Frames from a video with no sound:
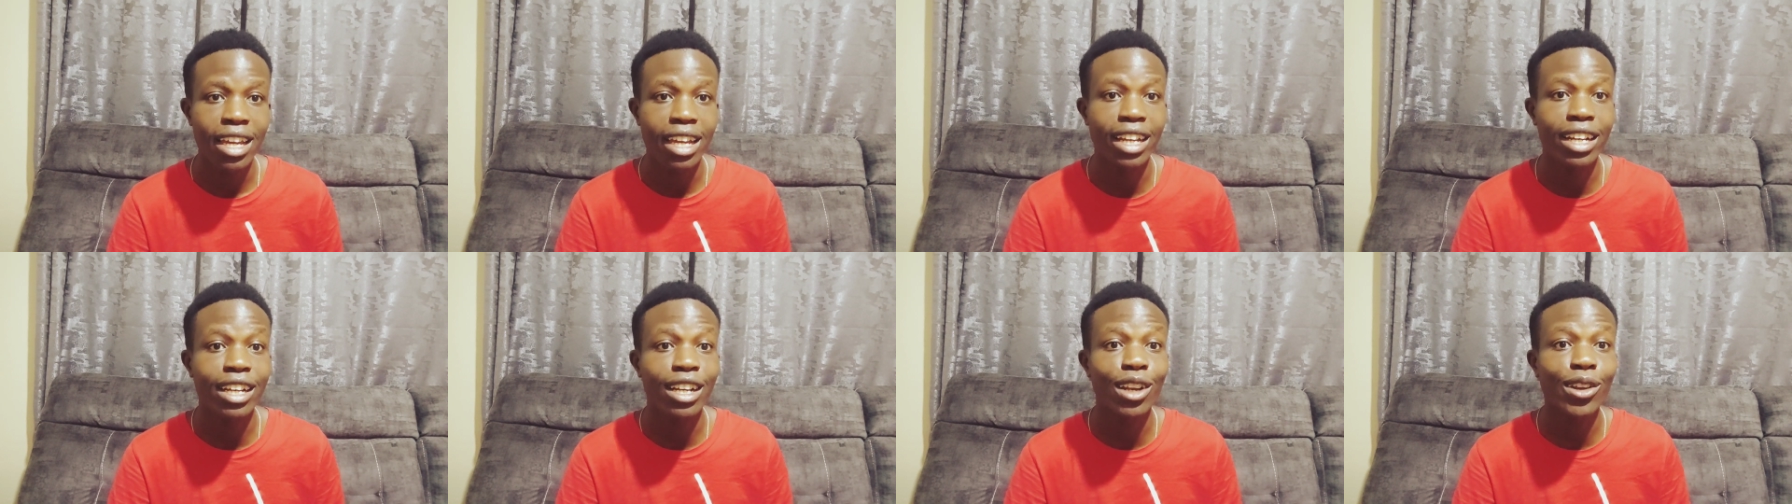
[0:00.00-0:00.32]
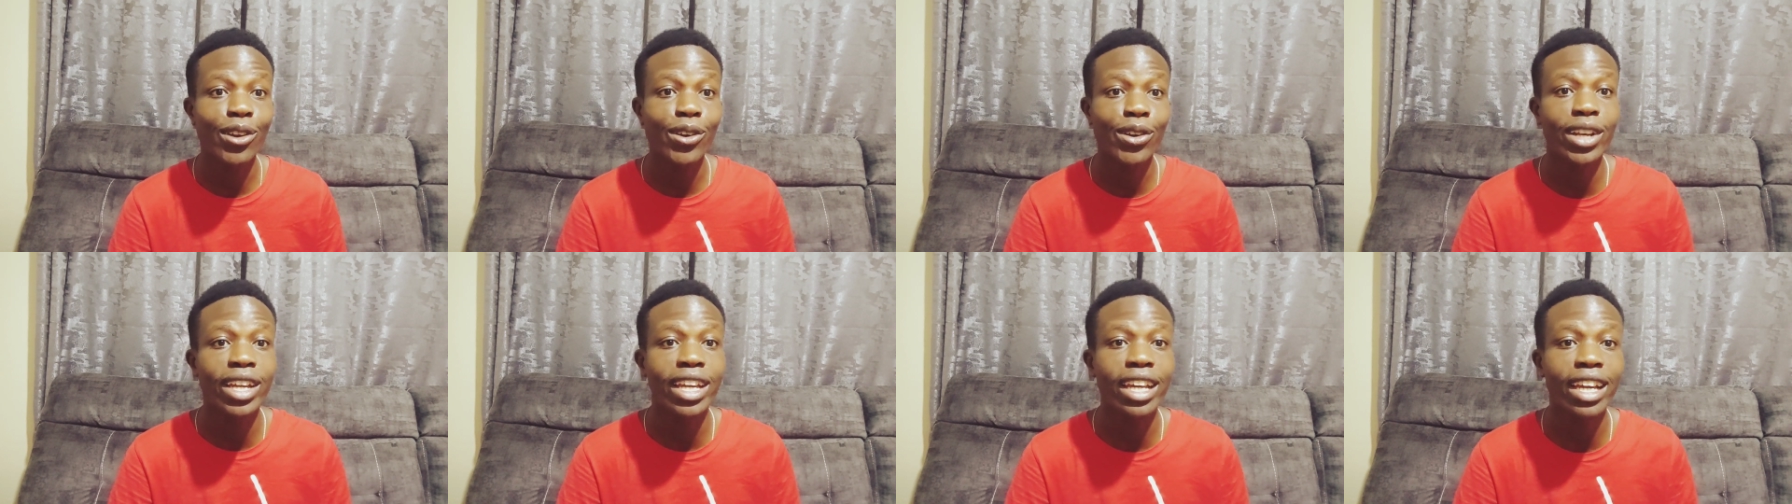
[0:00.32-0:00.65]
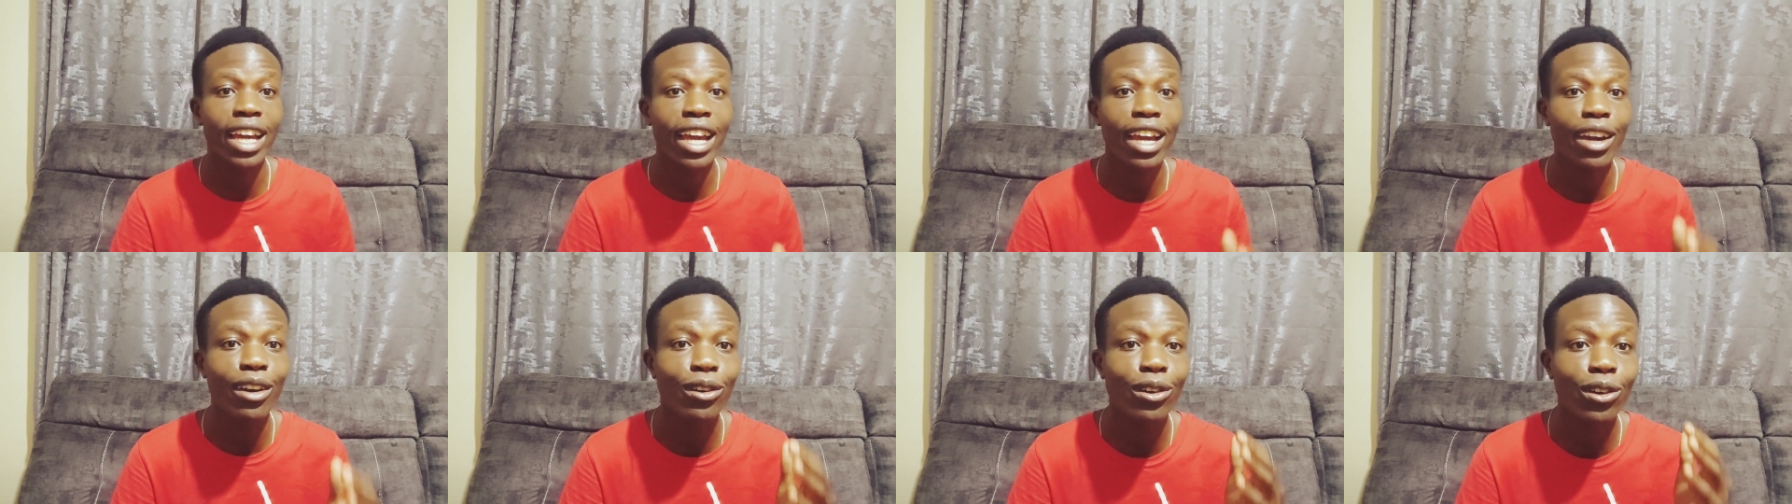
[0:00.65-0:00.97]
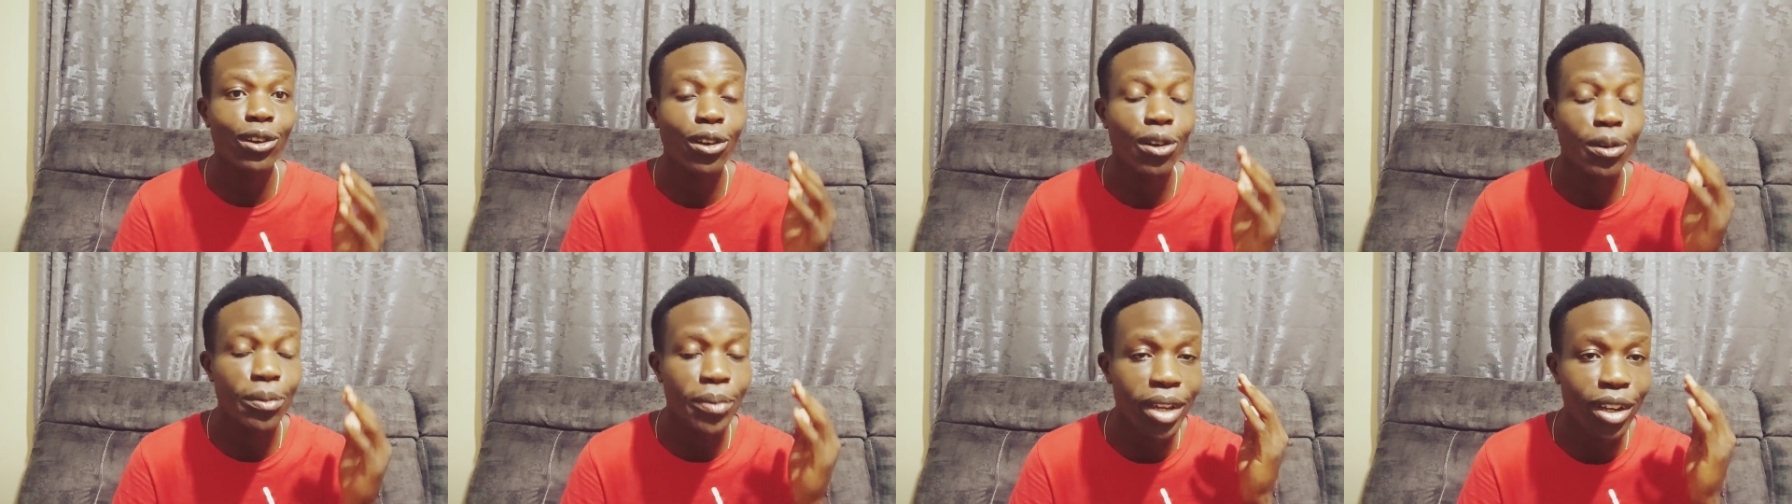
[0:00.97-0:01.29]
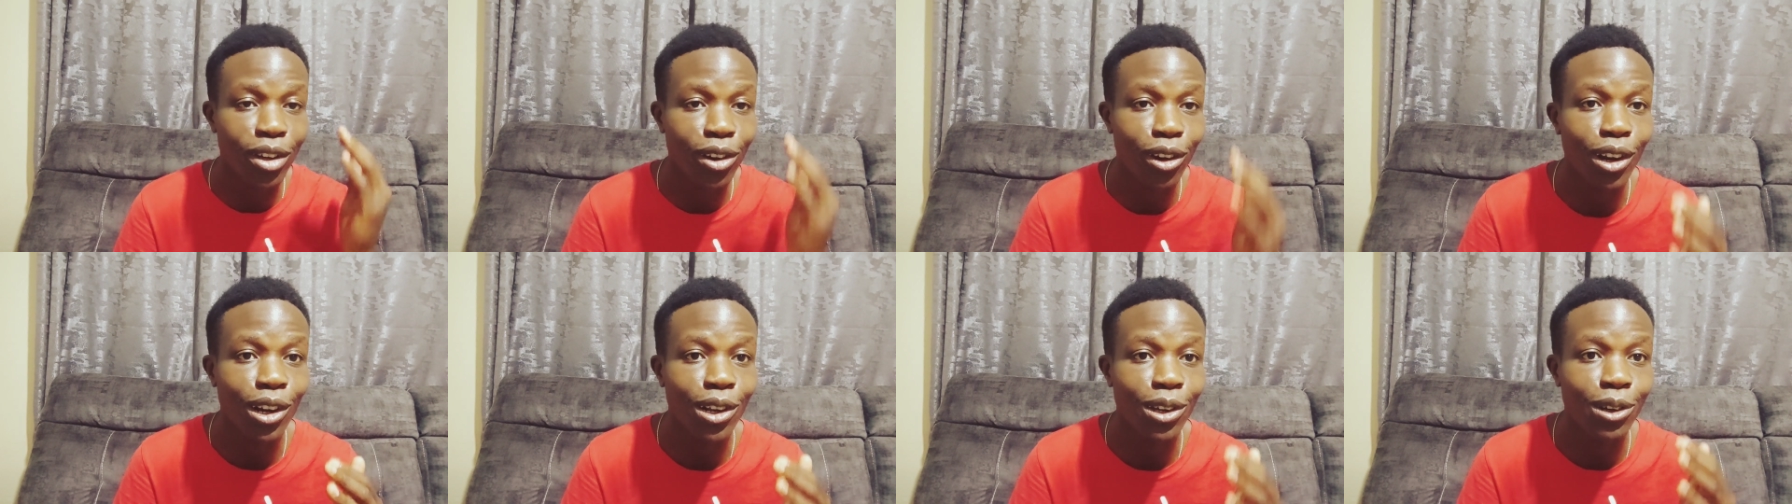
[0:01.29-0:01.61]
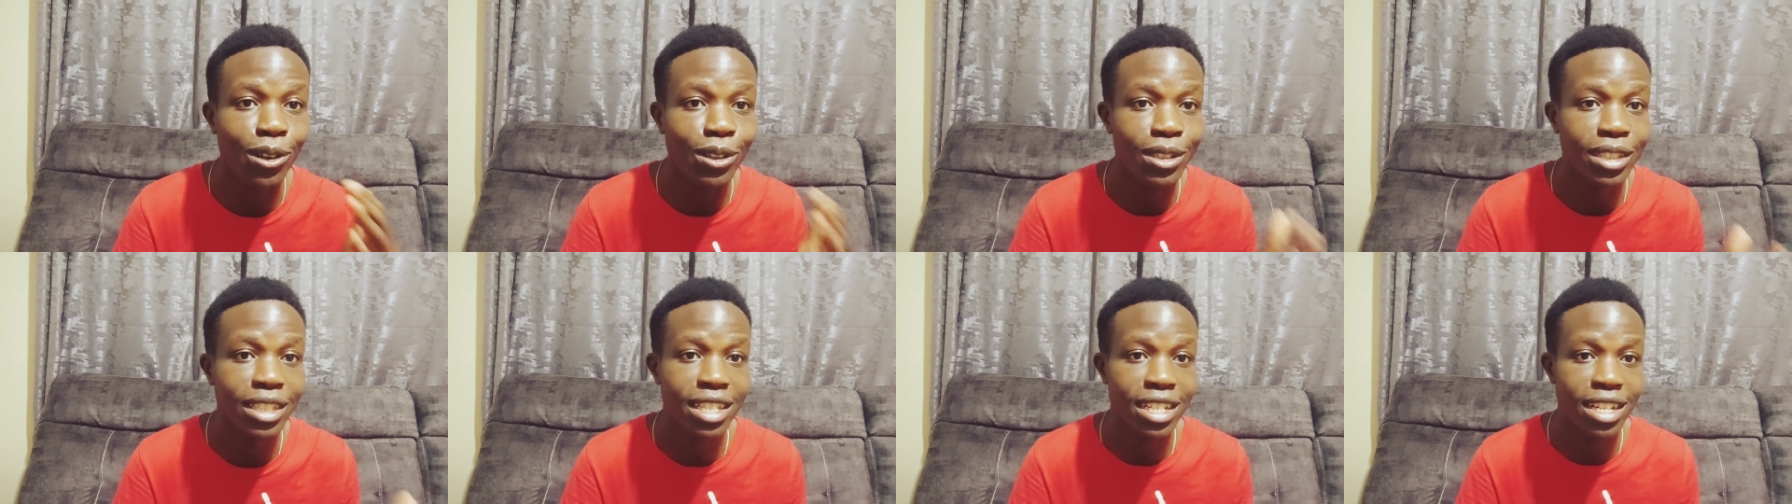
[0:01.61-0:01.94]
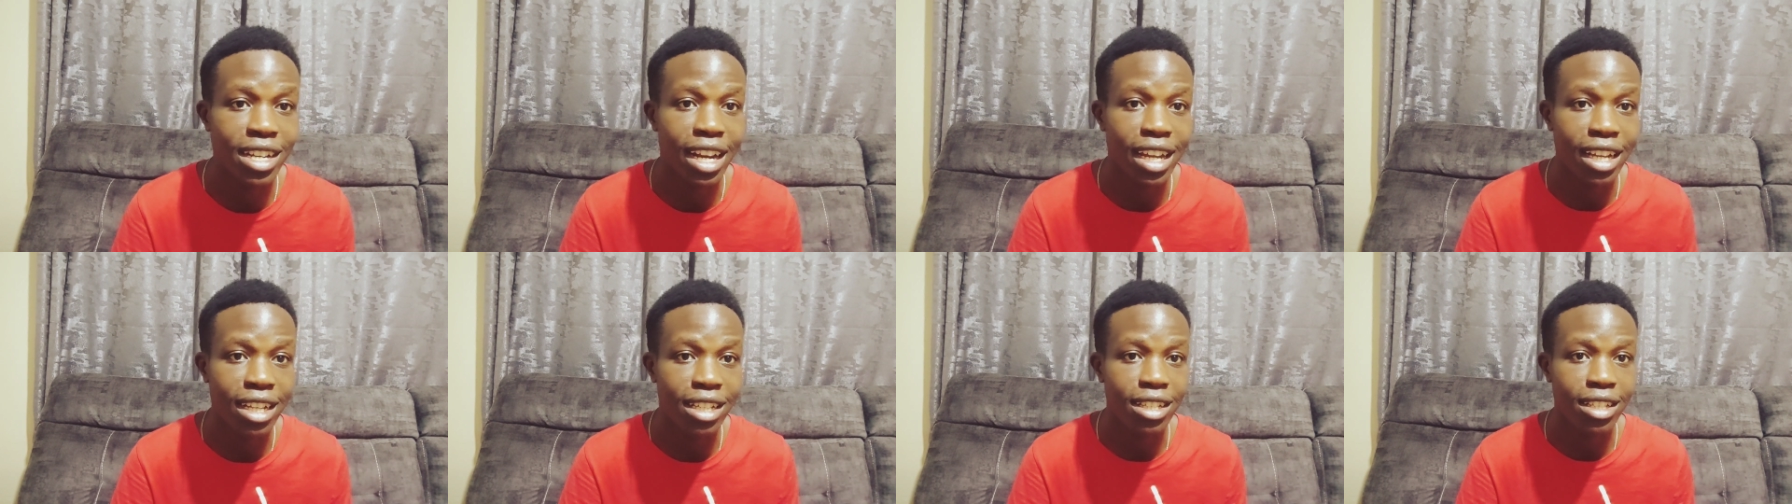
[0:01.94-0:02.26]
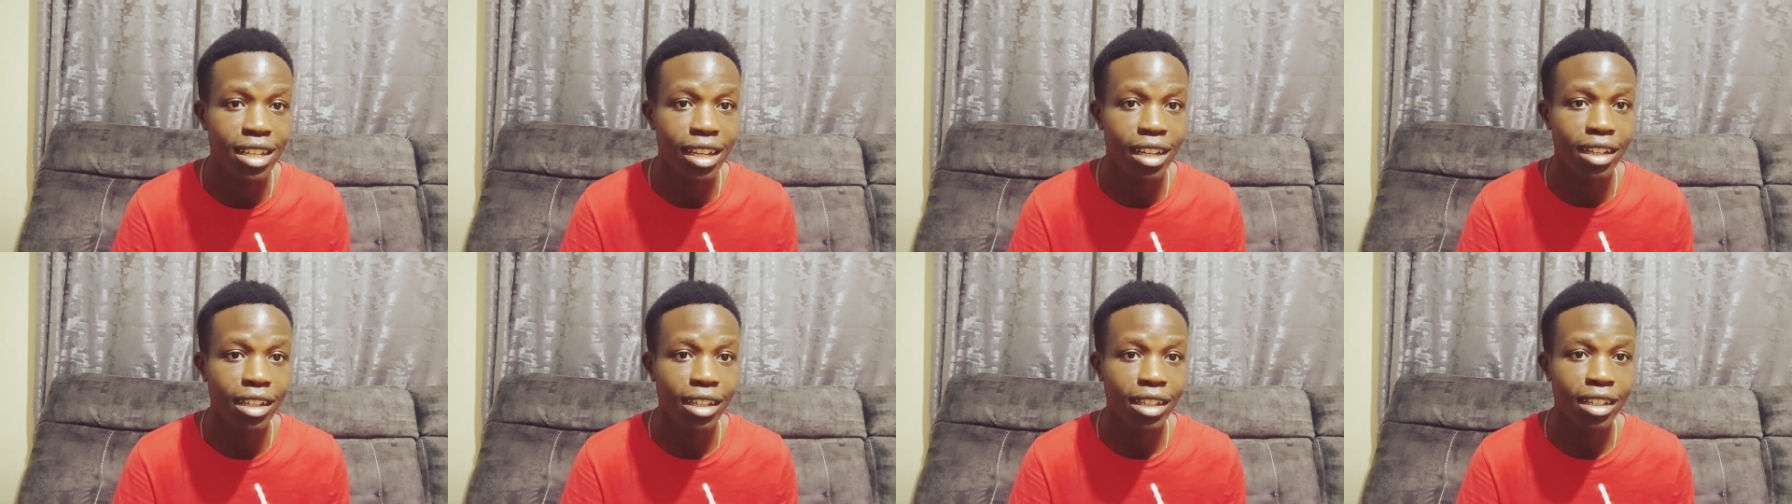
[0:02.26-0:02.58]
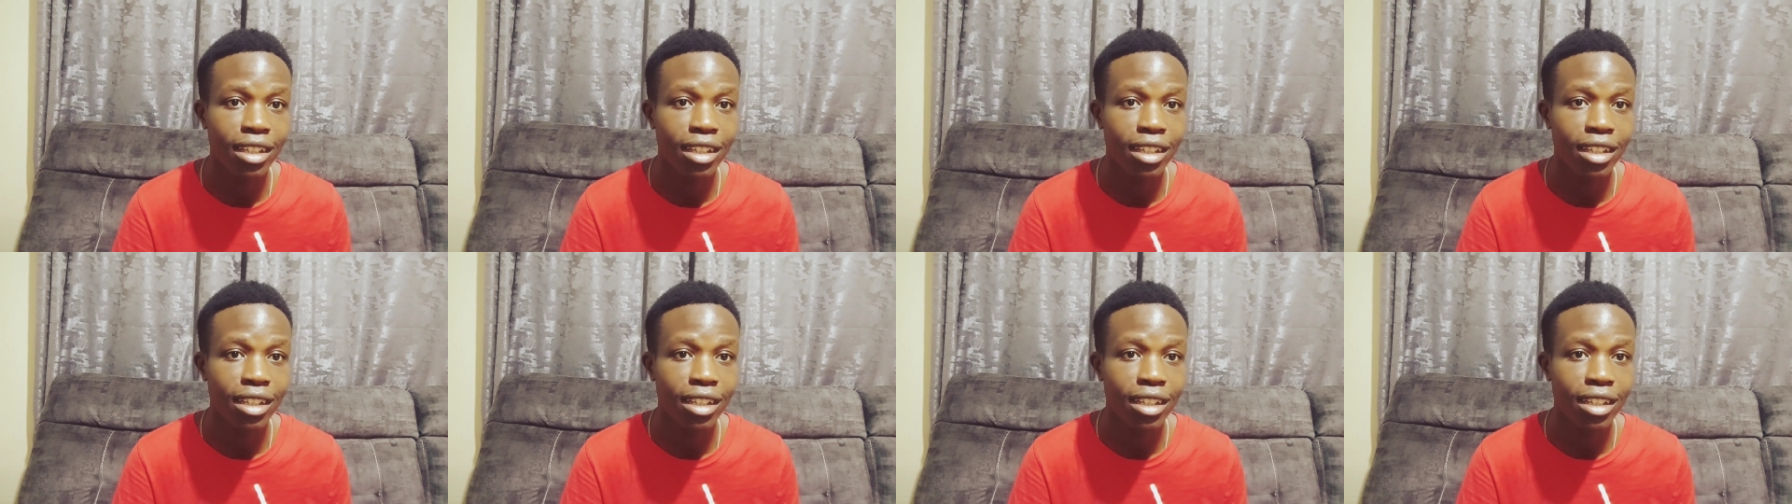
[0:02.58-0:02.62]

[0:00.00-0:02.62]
including economical constraints.